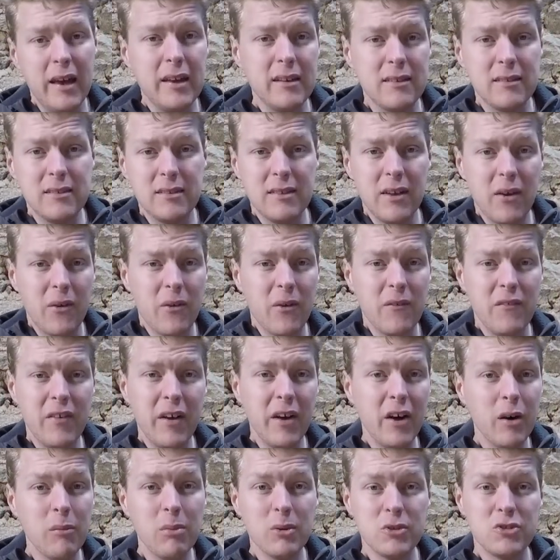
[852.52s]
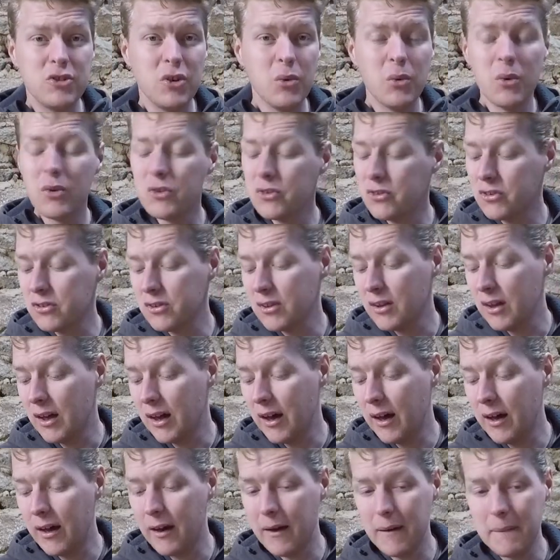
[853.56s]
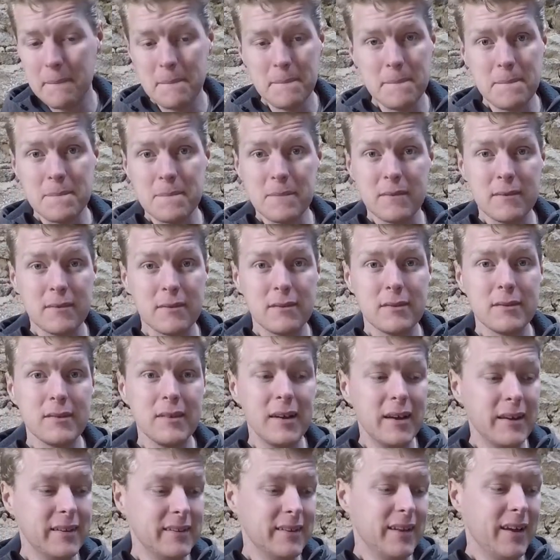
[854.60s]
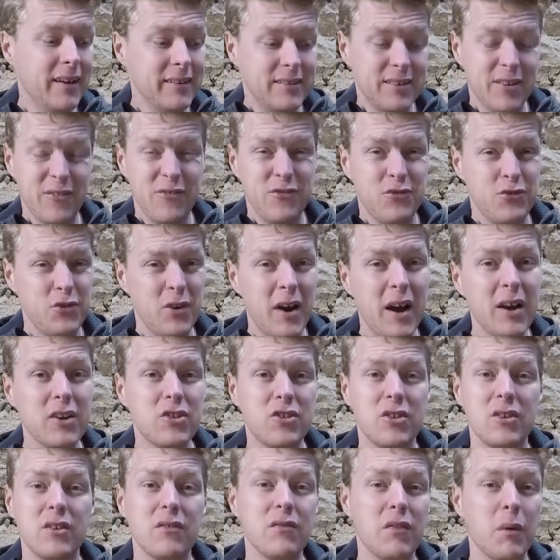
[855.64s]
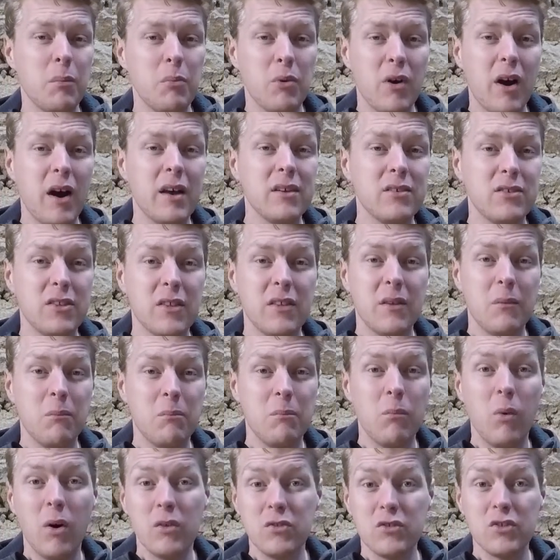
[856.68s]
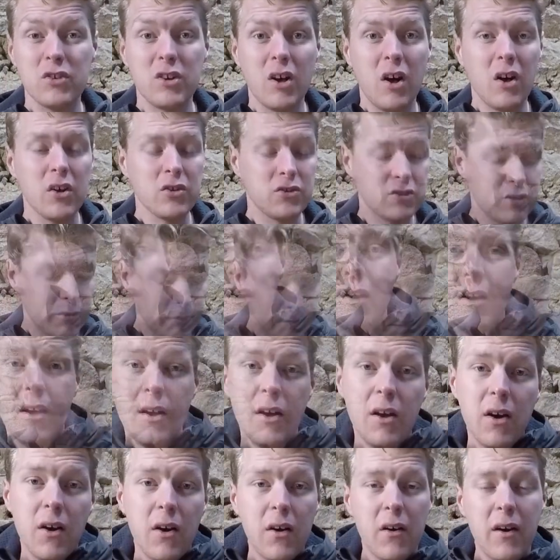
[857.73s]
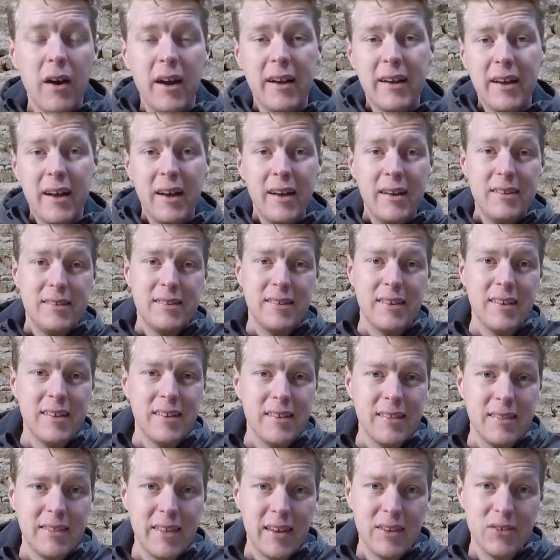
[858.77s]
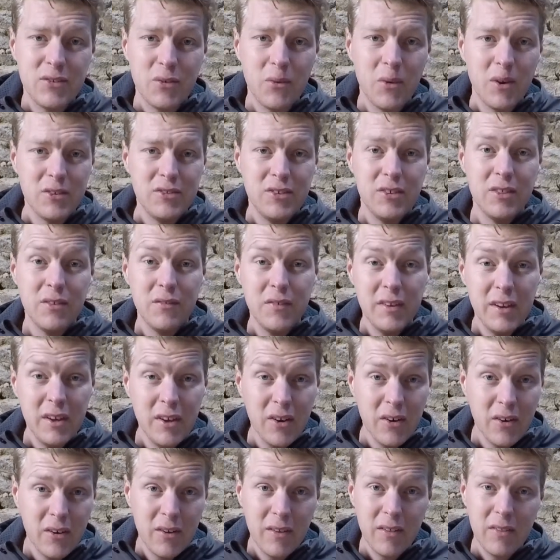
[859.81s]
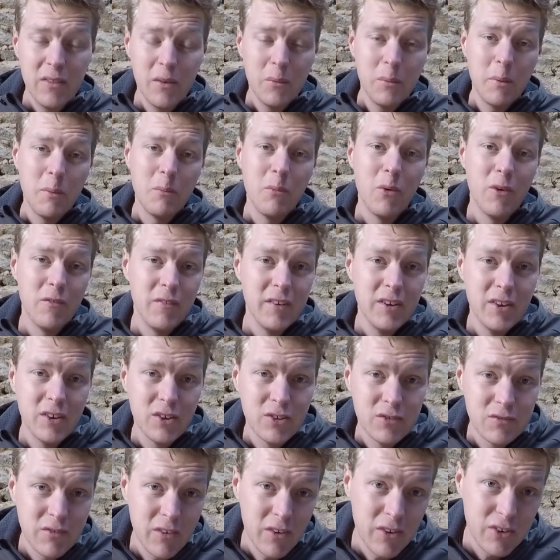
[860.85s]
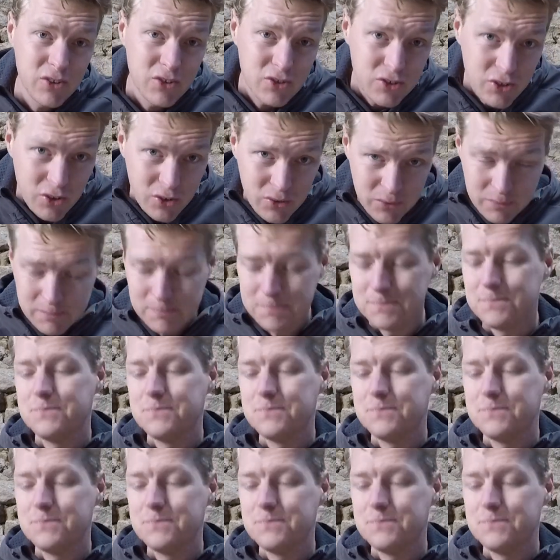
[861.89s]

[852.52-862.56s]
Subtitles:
they're available to us at a fraction of the price that they once cost. Alright guys, thanks for watching the video. There'll be more videos very soon.